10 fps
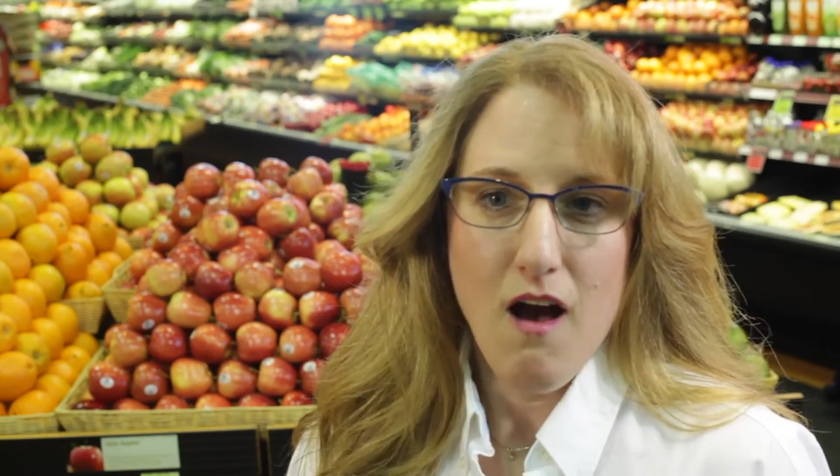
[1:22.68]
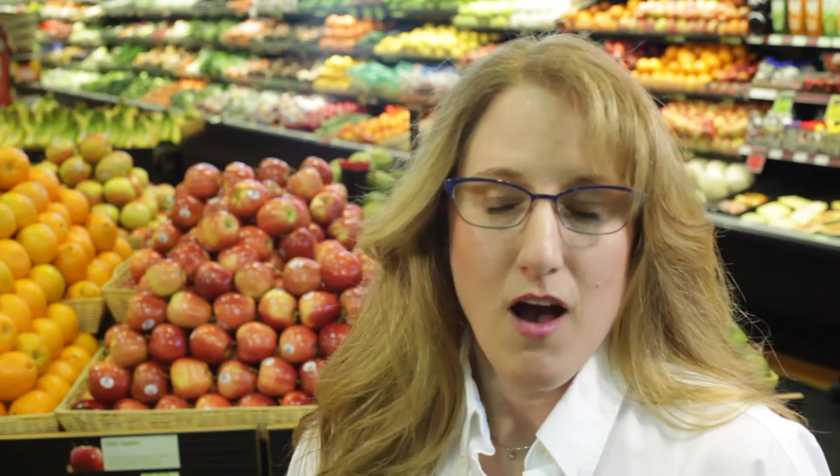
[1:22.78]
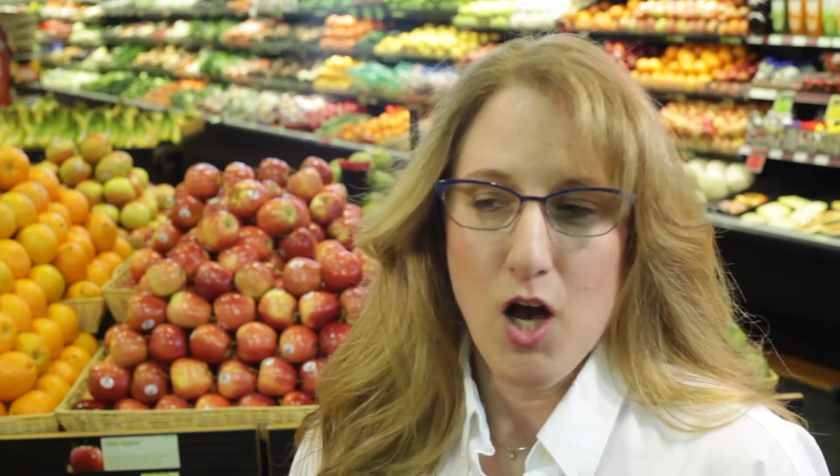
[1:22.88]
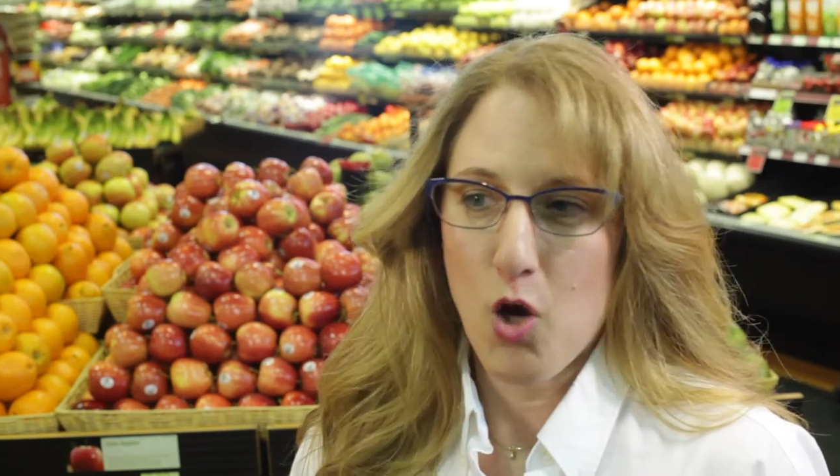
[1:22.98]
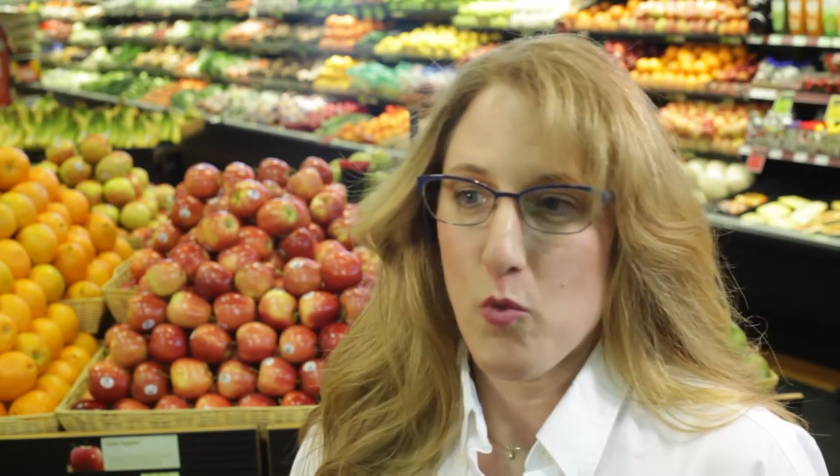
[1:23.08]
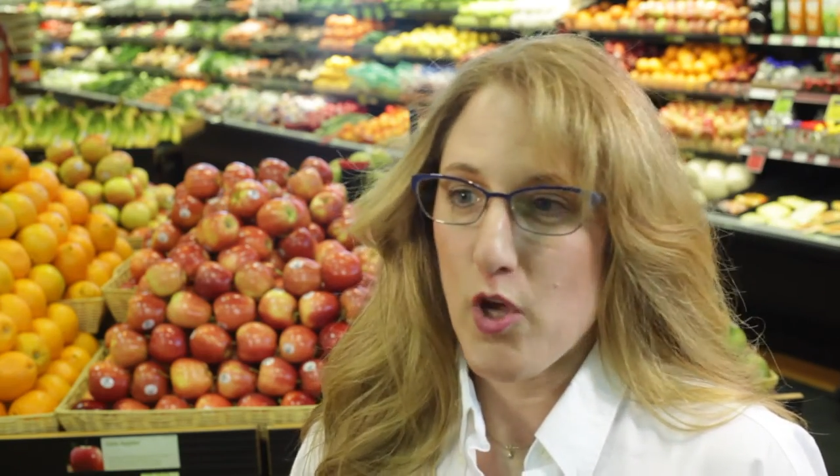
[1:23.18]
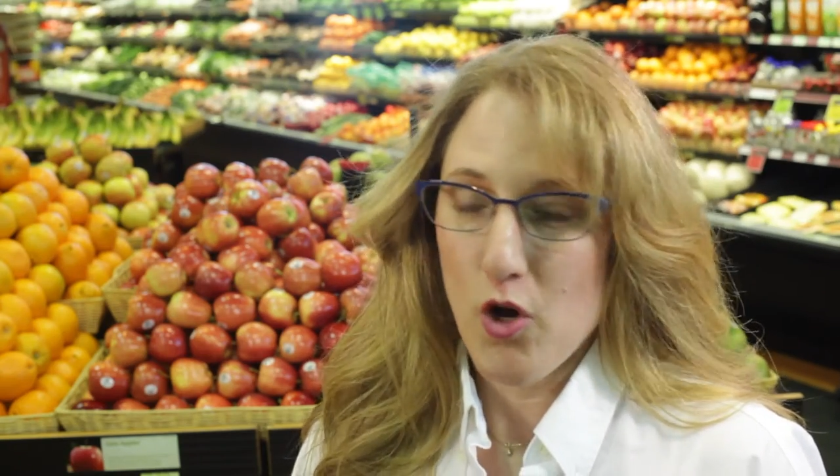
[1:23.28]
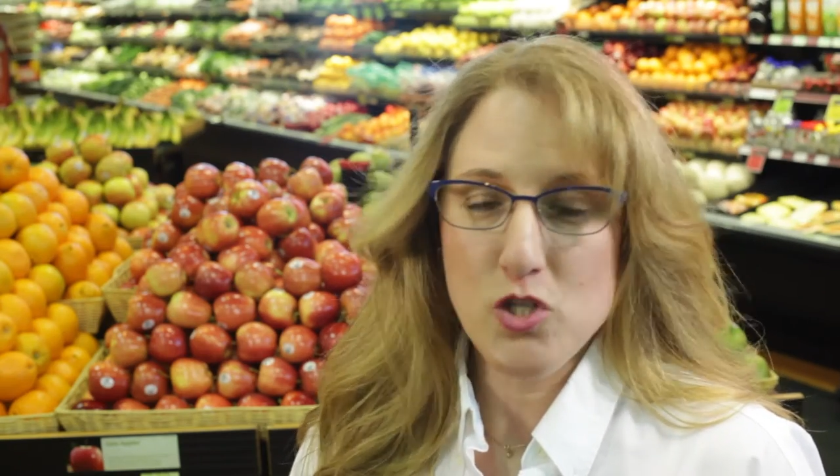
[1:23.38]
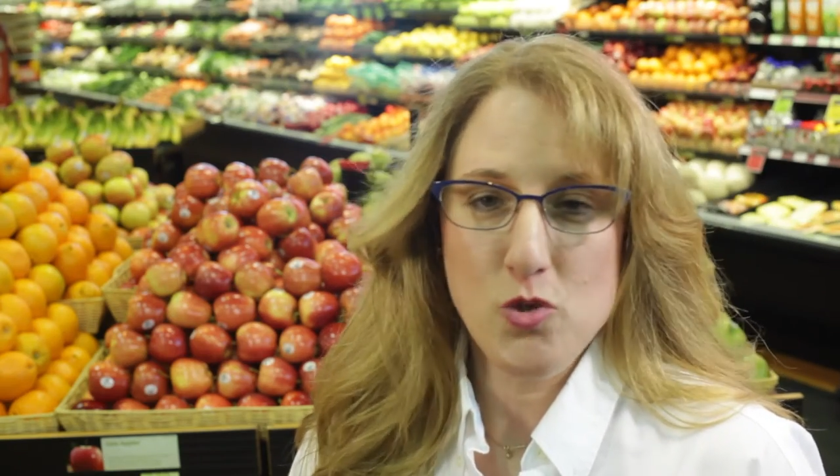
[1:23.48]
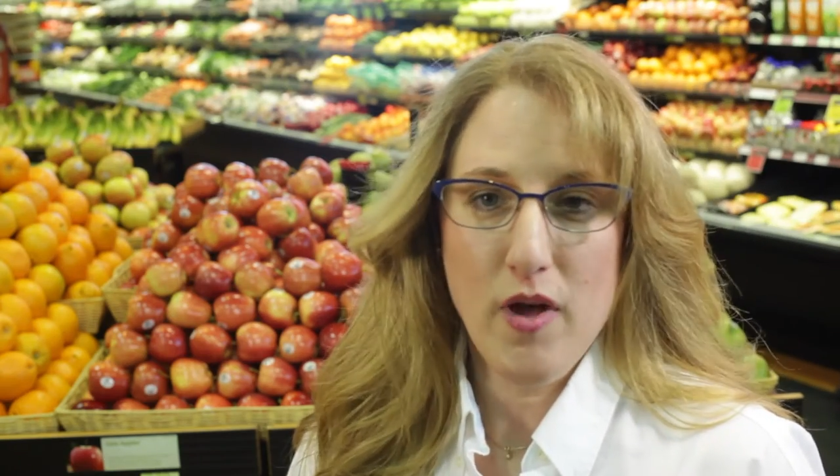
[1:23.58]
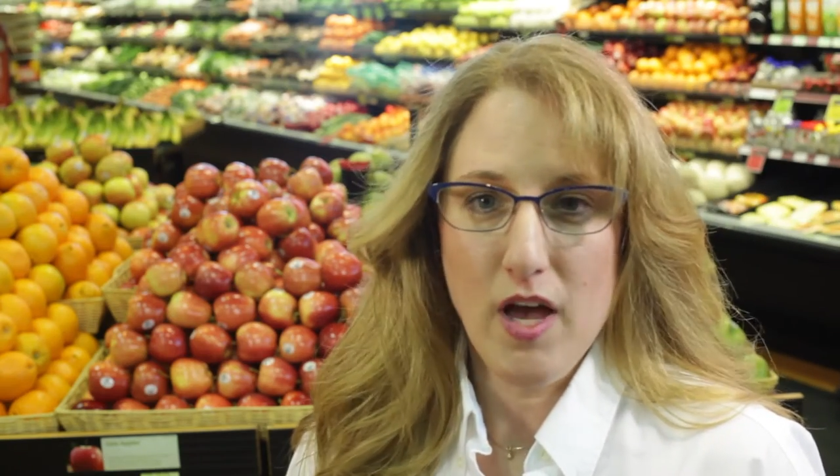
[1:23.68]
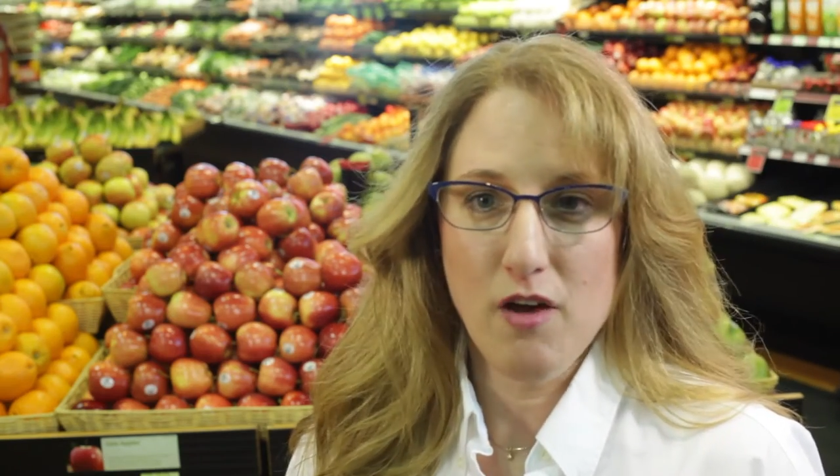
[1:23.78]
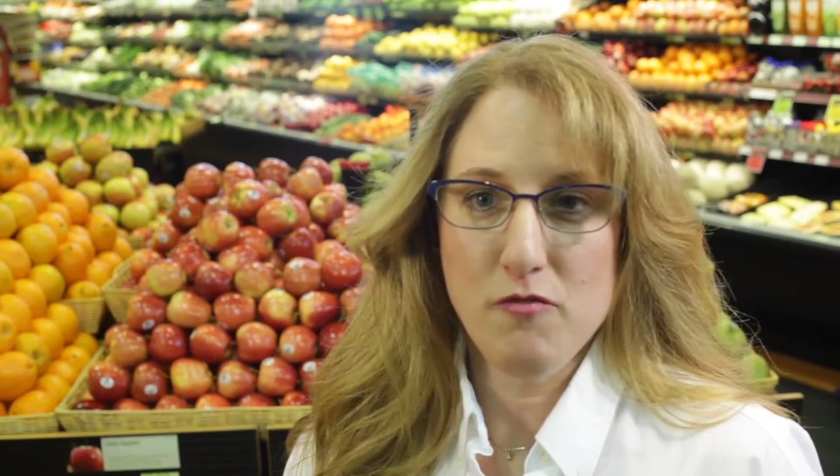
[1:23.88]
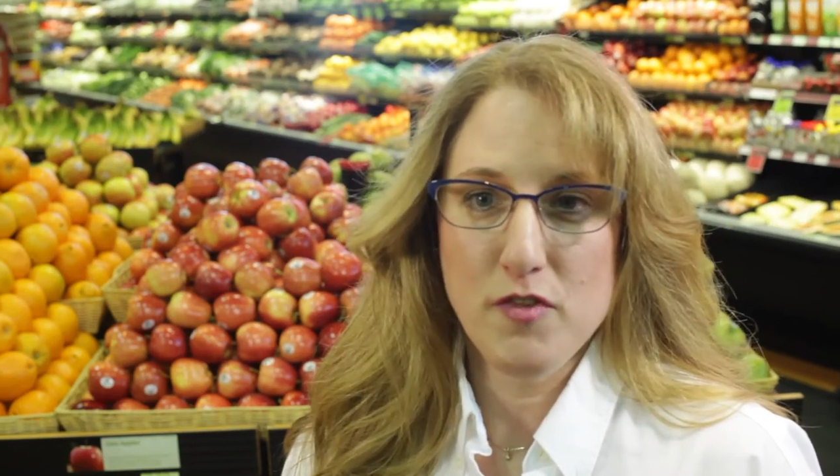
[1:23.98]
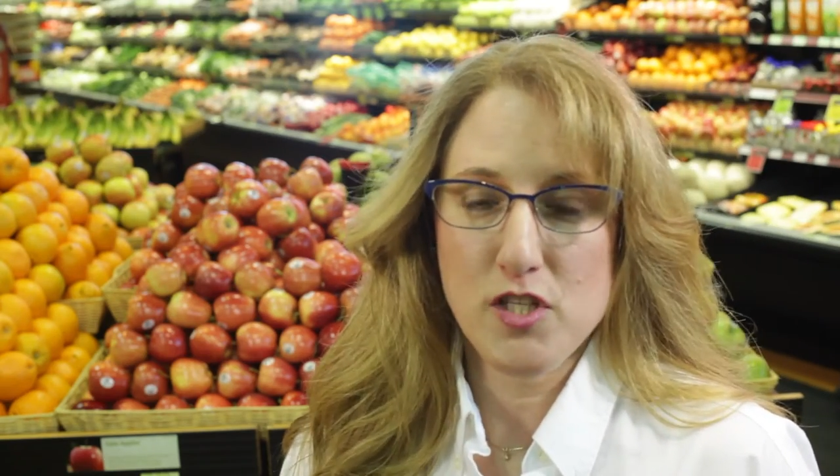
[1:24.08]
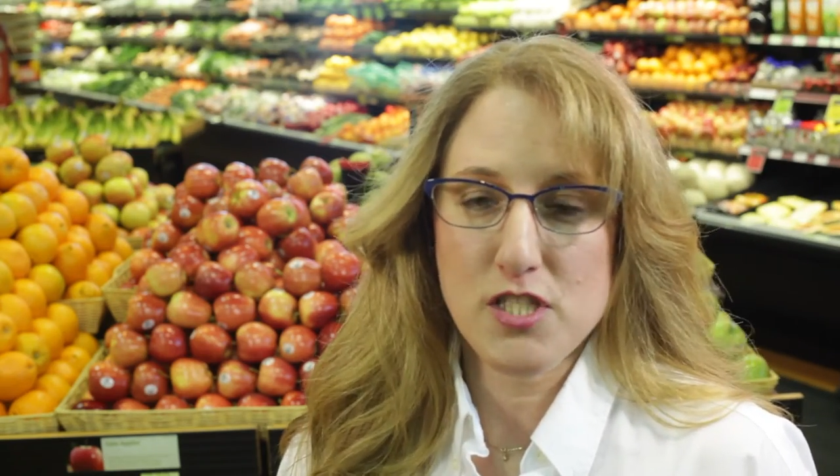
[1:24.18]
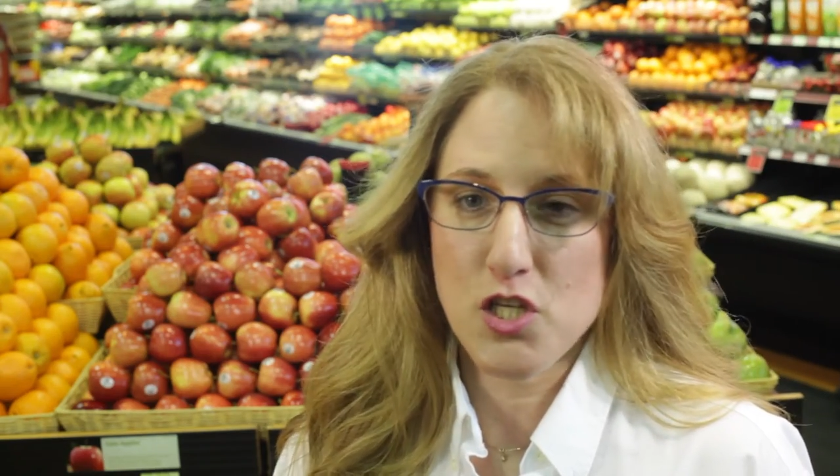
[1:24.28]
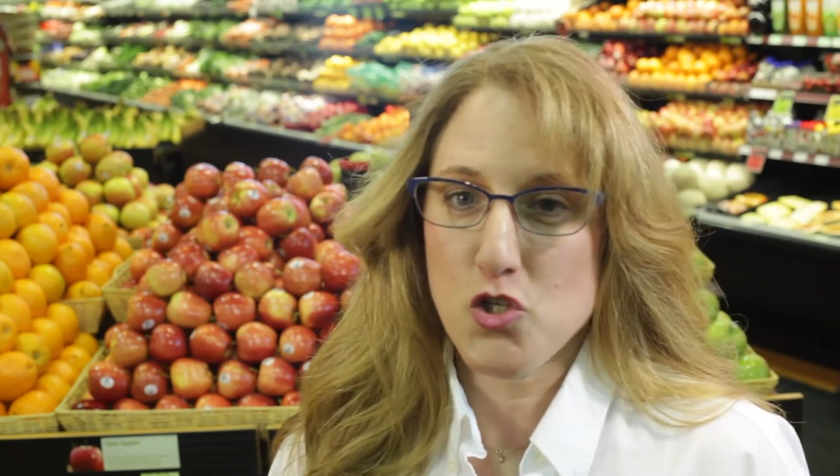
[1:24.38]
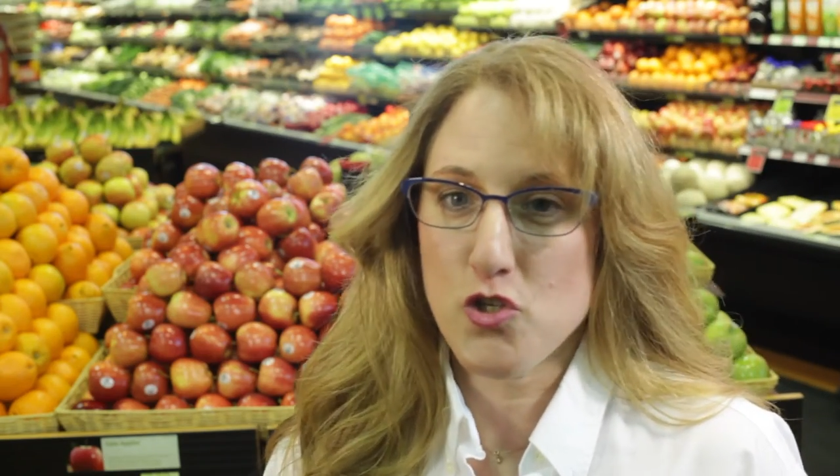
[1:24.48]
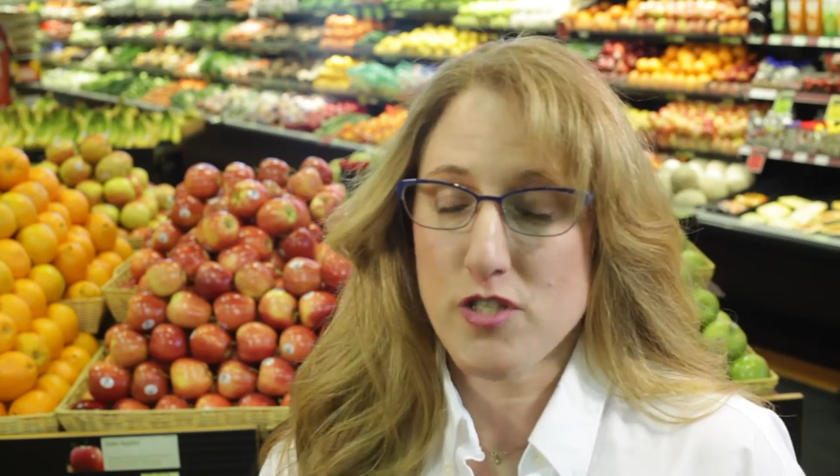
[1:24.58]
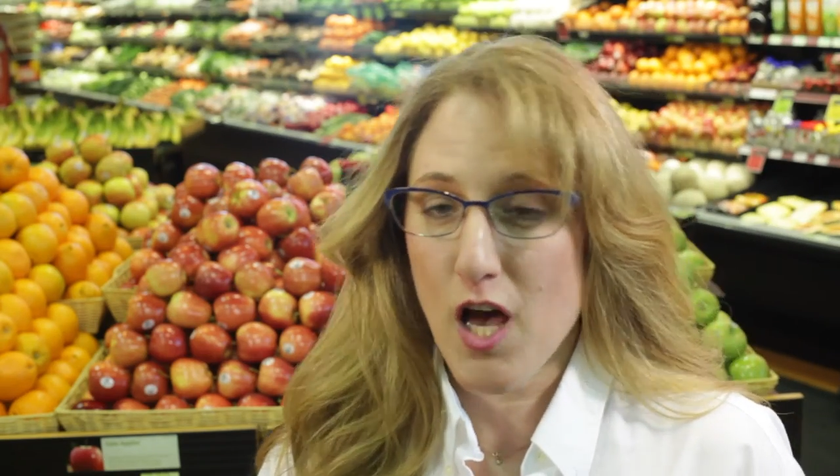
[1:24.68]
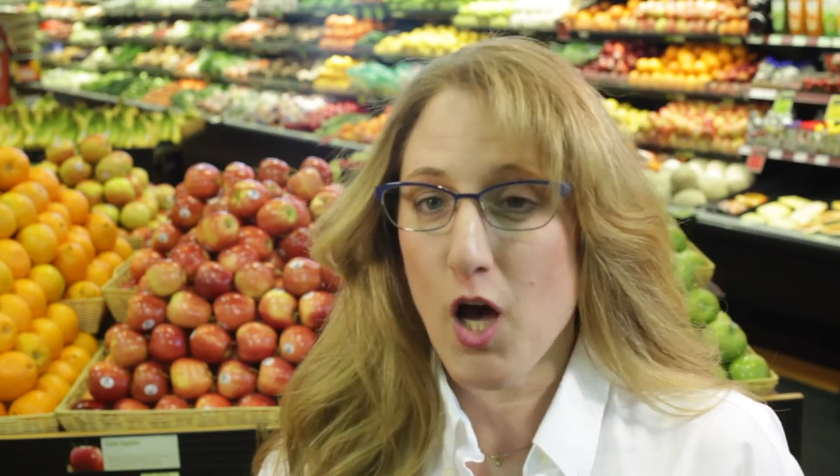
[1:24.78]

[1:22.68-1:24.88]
Uh, we also have the Seniors